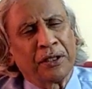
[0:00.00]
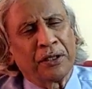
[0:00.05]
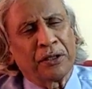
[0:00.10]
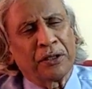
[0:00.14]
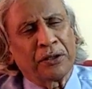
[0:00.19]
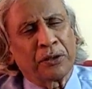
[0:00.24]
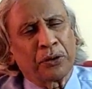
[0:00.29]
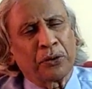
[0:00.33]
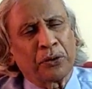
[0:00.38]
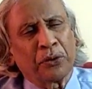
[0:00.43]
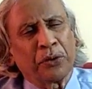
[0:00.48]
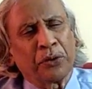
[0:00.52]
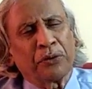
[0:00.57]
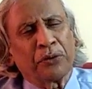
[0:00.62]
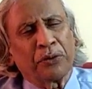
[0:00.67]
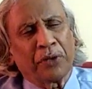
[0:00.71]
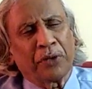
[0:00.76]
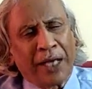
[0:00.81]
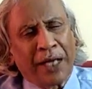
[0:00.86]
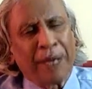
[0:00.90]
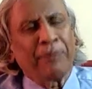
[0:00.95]

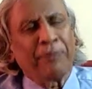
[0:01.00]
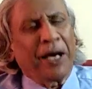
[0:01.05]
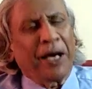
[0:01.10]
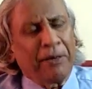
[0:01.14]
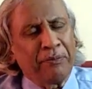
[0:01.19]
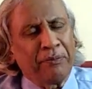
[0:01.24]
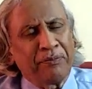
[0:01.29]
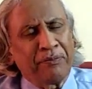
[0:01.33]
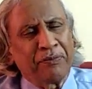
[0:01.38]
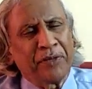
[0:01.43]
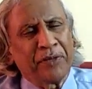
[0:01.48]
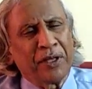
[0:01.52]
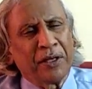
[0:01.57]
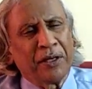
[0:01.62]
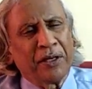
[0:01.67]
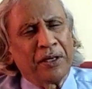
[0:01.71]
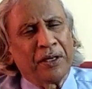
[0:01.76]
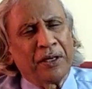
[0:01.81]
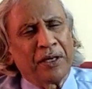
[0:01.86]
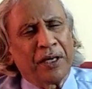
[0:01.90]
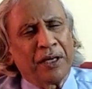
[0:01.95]
HEPA.
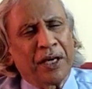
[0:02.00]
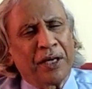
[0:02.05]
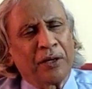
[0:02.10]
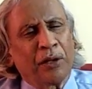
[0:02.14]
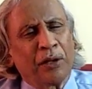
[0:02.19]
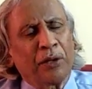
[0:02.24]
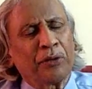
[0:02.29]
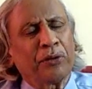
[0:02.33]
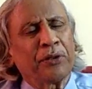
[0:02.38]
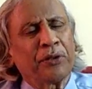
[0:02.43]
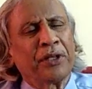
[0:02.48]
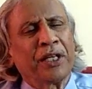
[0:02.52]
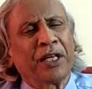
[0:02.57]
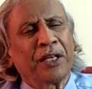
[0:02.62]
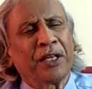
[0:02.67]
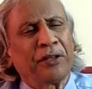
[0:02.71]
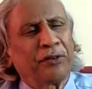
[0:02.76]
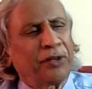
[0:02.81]
And also air